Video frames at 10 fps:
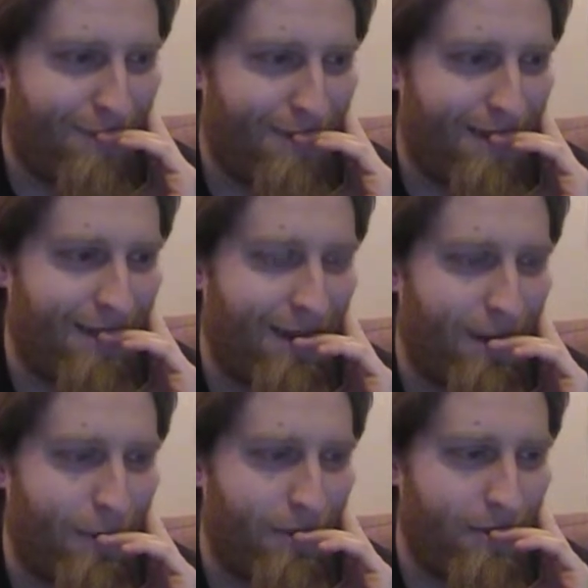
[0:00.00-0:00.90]

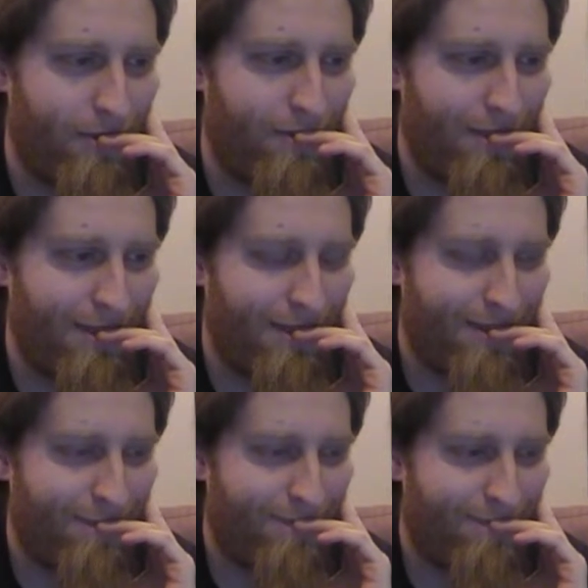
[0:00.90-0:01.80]
I will...
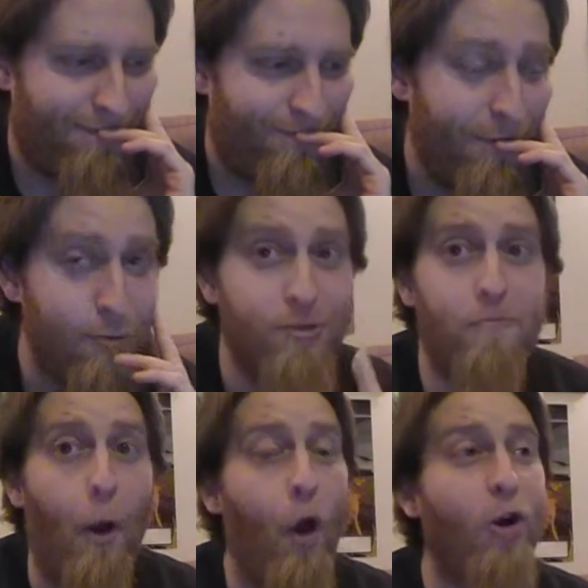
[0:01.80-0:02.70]
This was
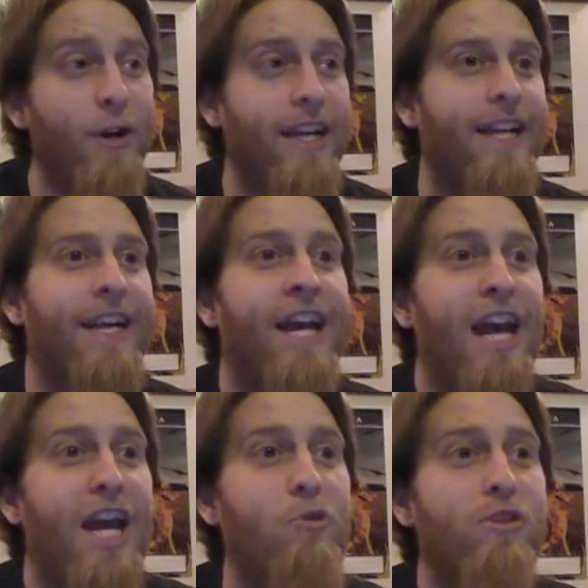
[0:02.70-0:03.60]
boring!
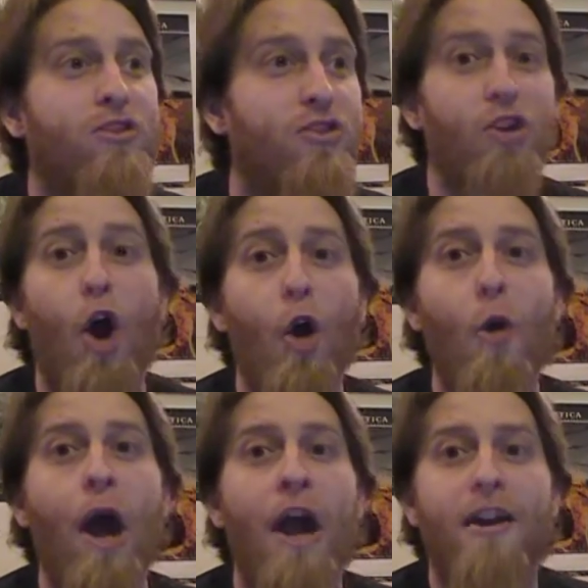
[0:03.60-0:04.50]
It was
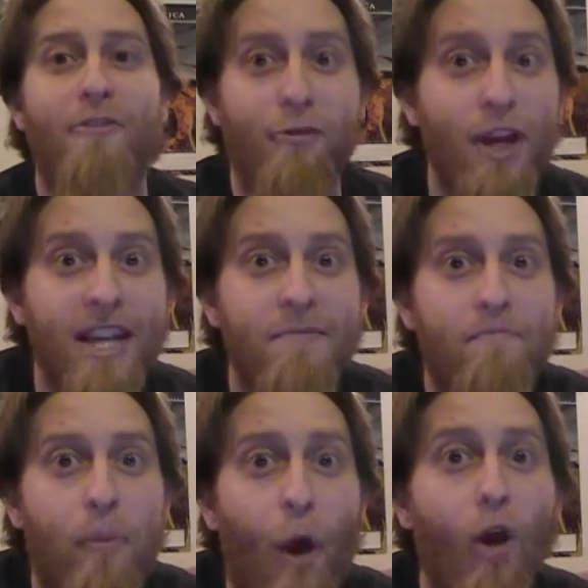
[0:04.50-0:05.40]
so
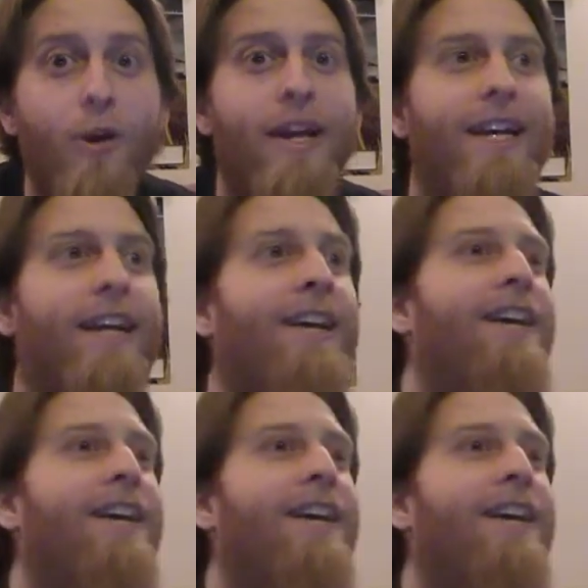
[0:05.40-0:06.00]
freaking boring!